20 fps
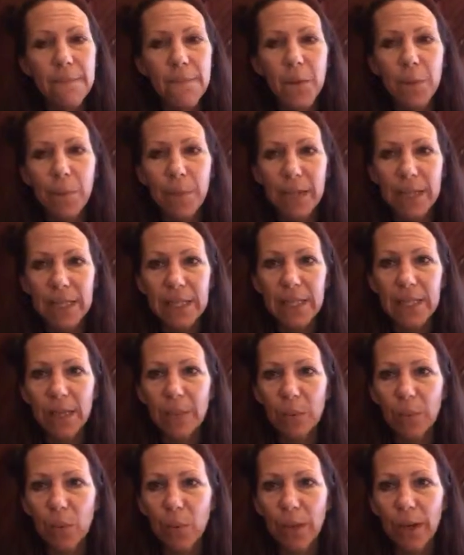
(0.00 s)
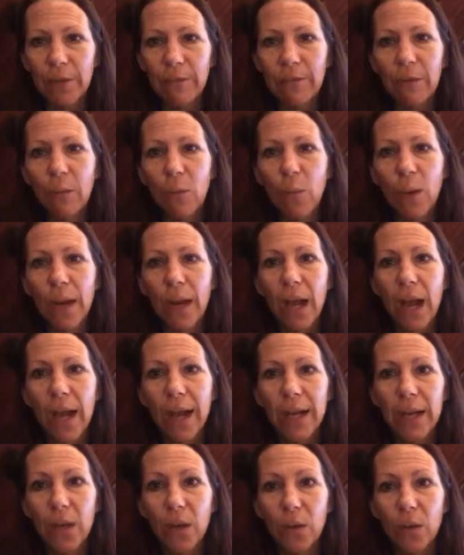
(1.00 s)
from my standpoint, from what
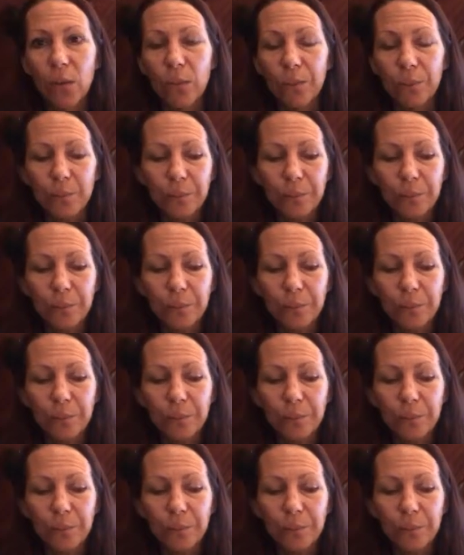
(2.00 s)
I know.